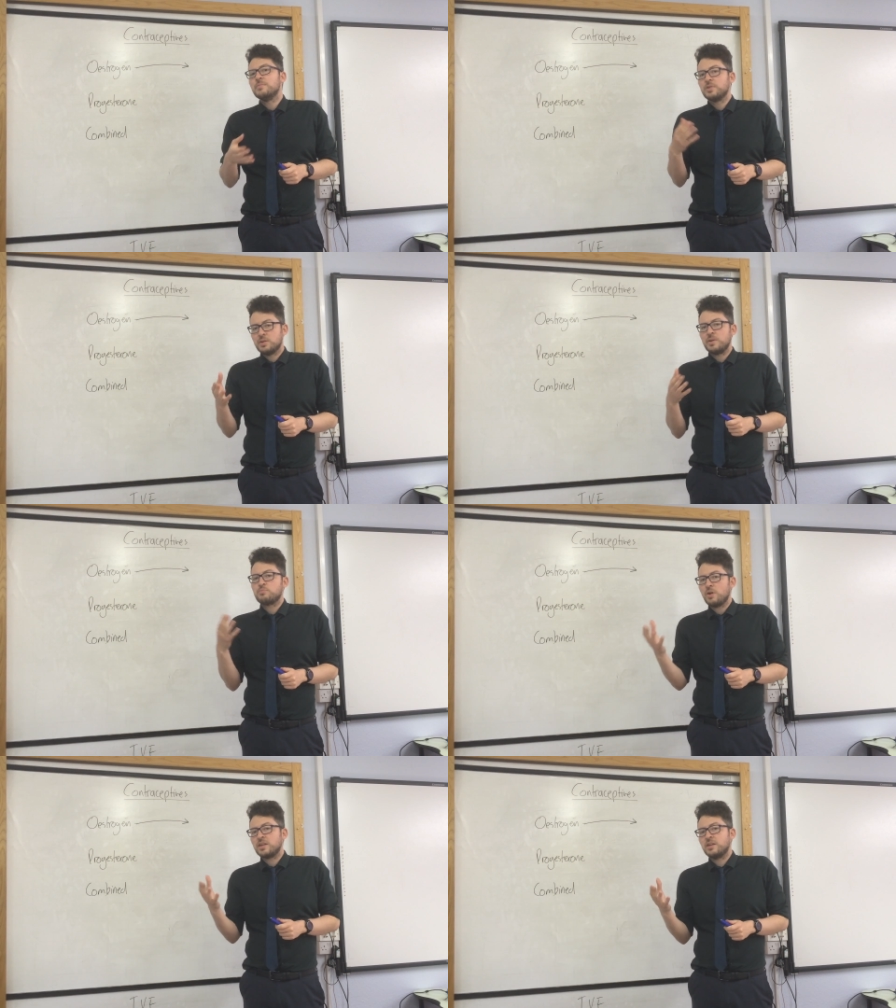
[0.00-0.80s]

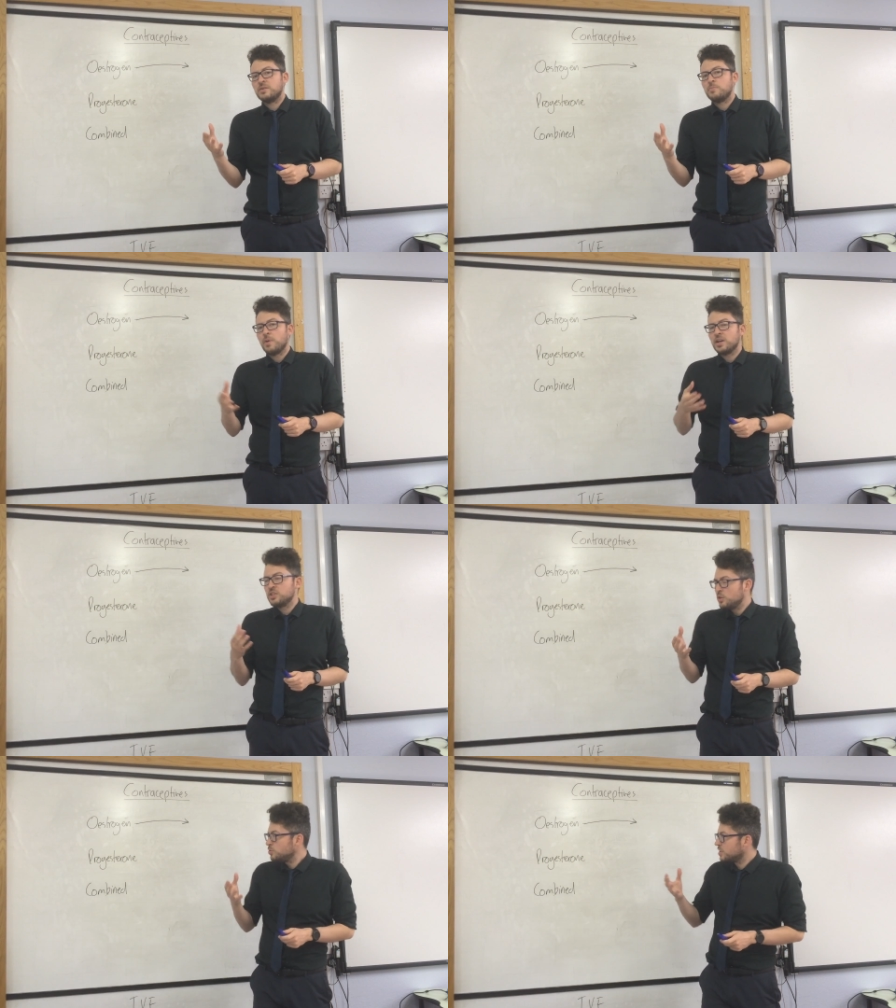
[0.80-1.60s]
becoming pregnant by
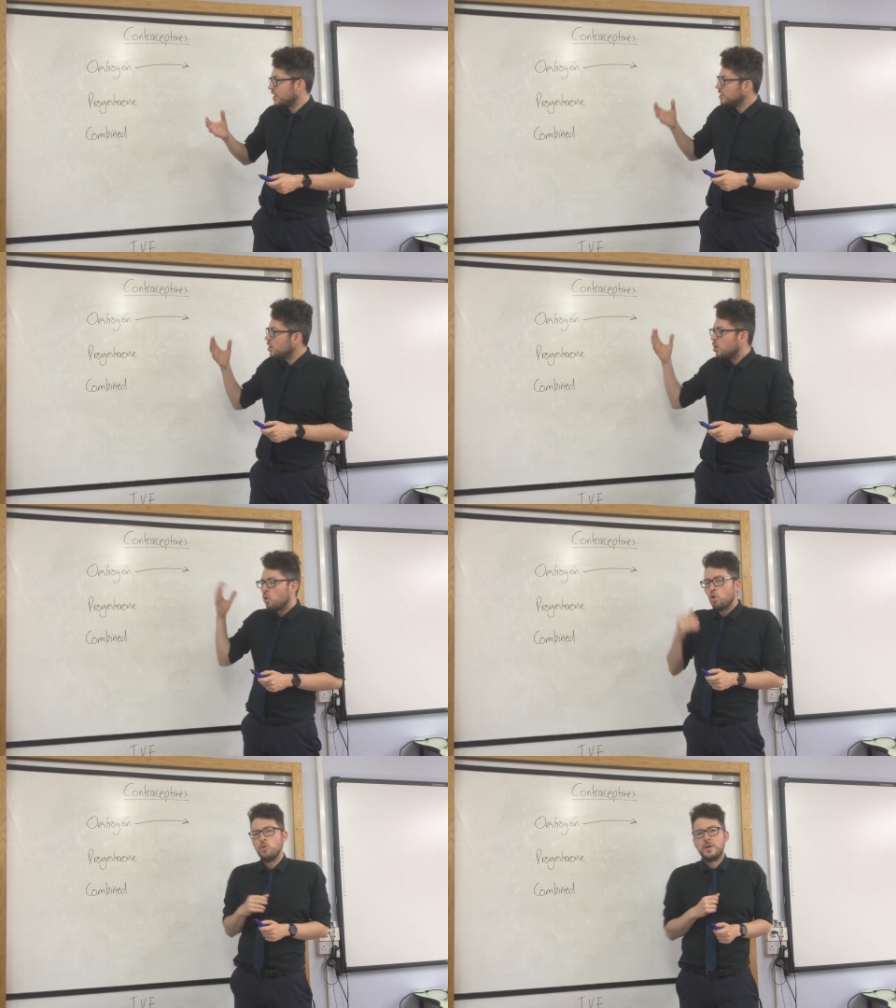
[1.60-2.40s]
using
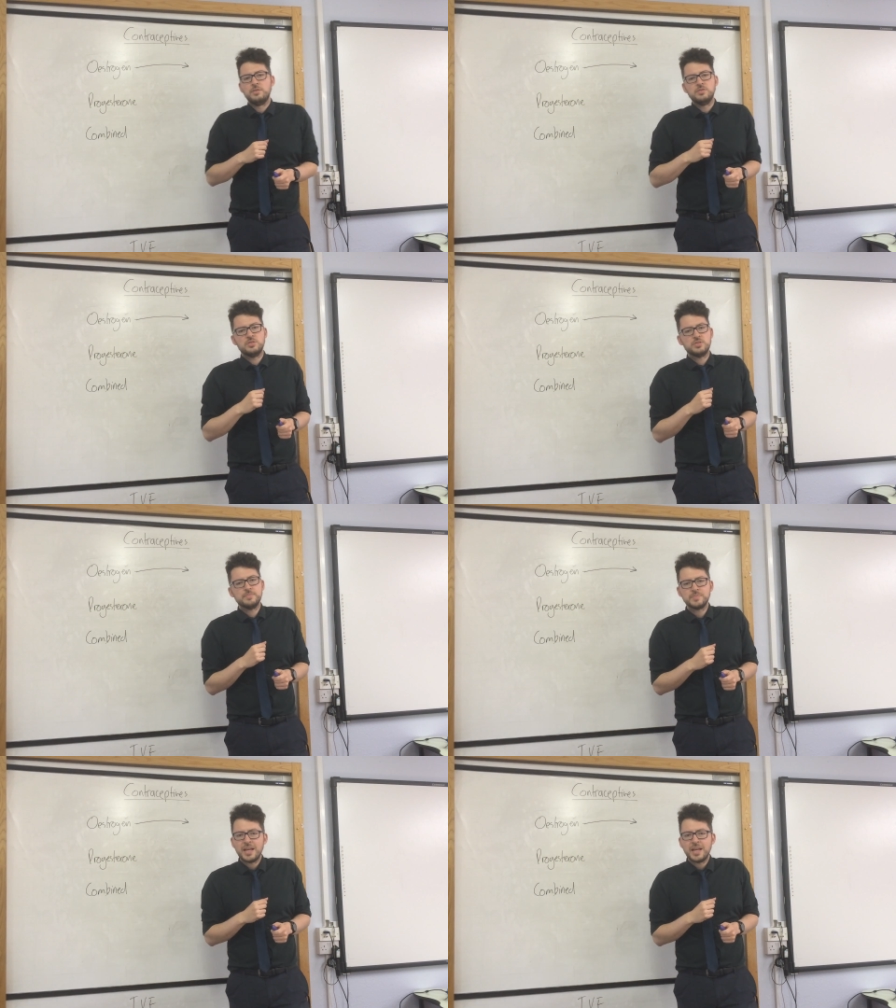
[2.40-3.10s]
hormones.